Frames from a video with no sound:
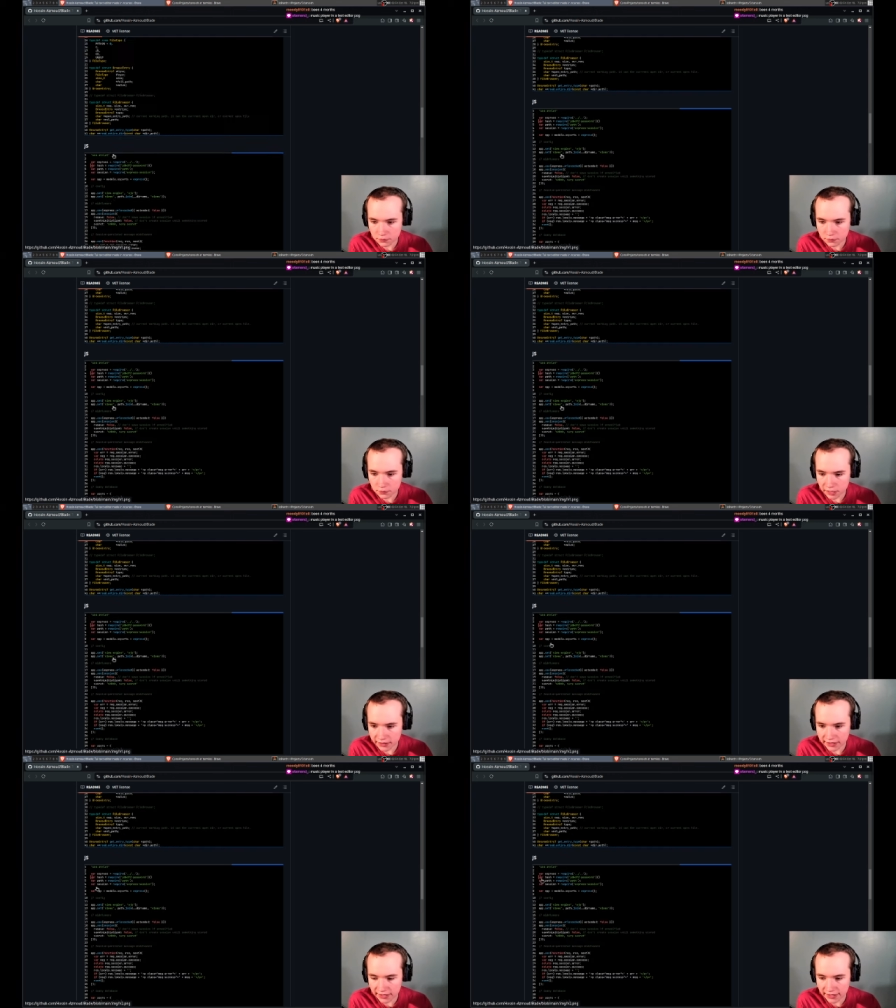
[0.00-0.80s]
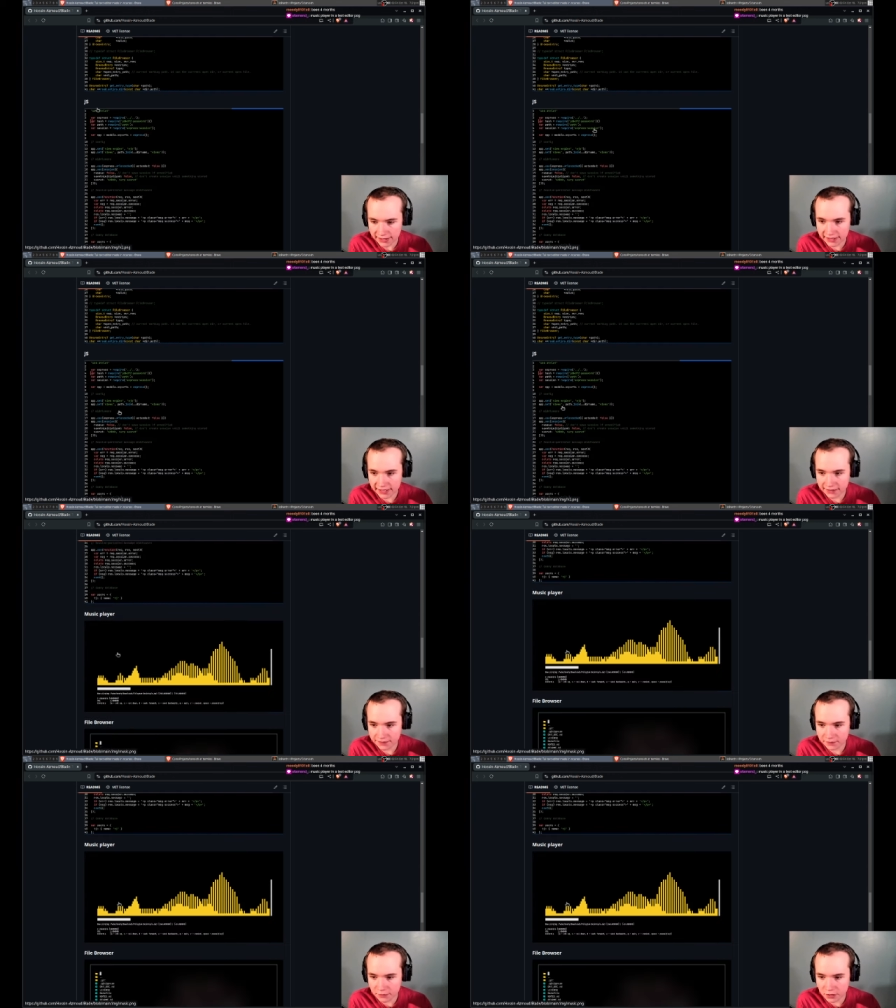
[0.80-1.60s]
I like the highlighting.
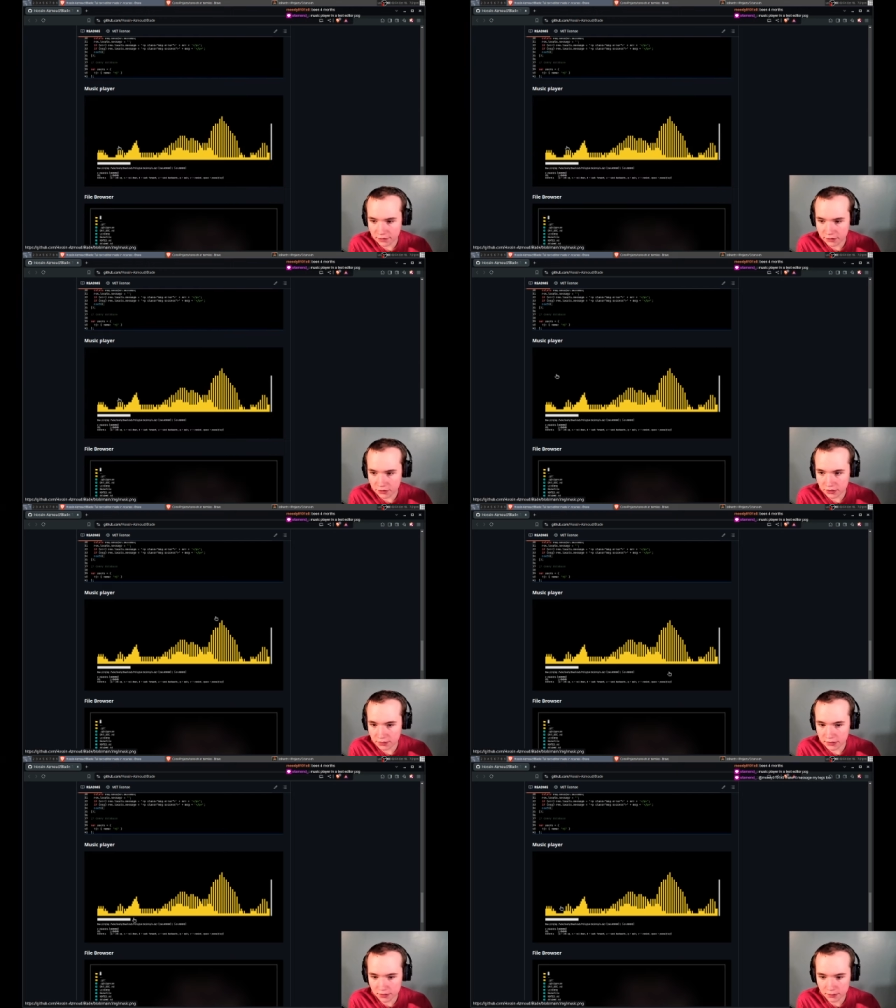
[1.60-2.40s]
JavaScript.